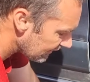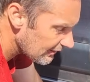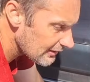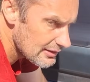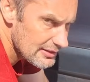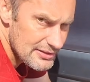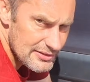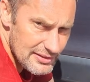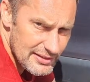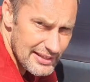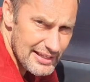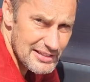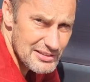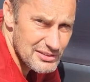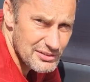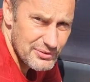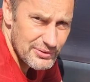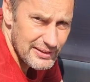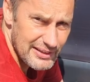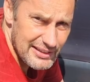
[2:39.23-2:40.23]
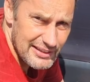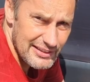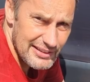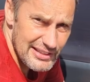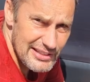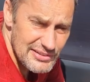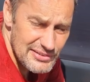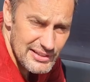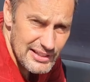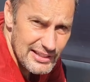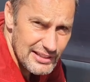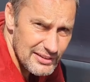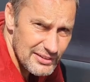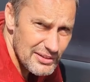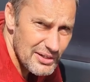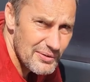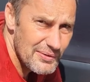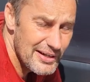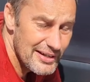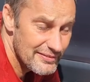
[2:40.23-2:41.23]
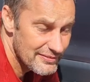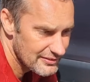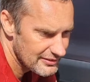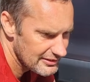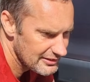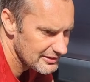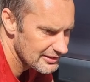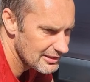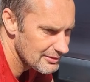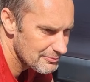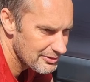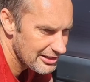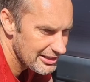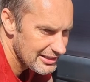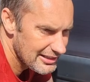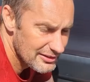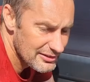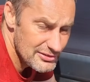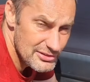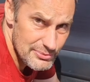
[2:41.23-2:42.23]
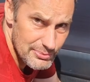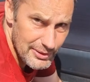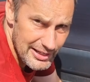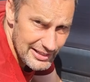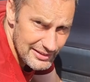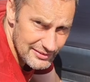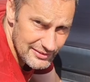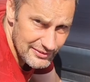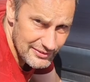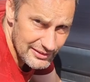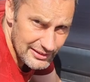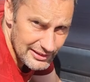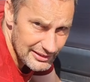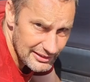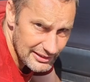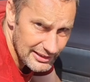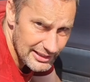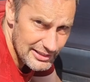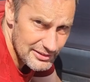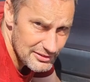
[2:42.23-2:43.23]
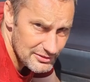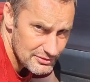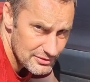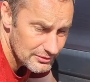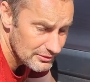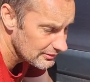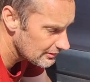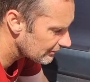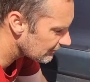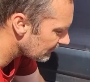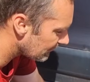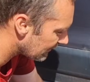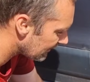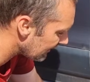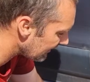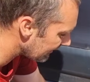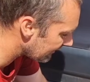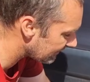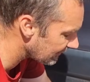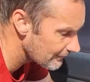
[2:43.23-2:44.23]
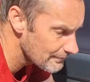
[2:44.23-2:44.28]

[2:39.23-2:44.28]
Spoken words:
So that's quick and easy, no effort. You're not breaking a sweat doing it. You let the tool do the work.